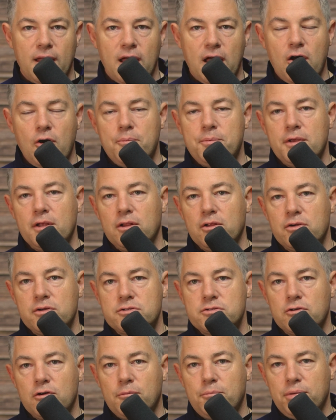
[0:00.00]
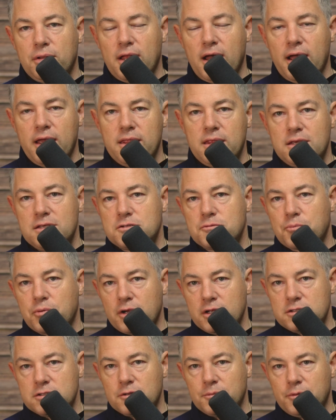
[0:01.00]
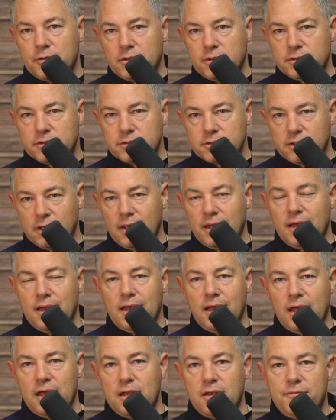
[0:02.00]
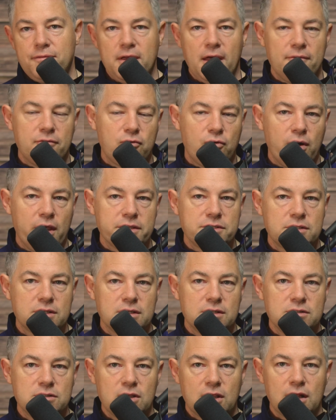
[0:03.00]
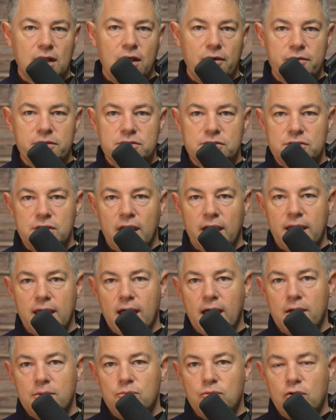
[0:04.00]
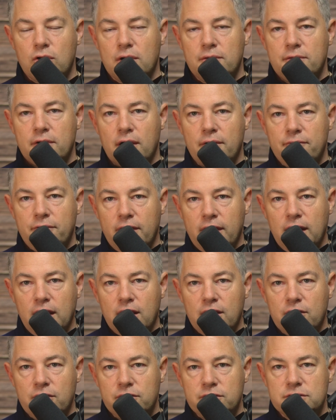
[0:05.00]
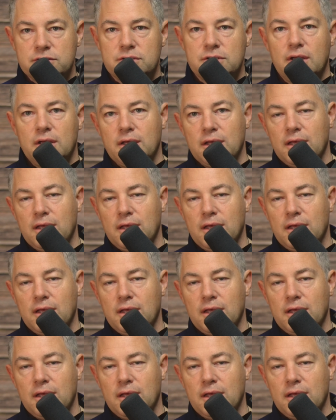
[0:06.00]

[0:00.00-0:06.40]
I hope you learned to apply these principles. And if you have questions, you can always check out more of our videos.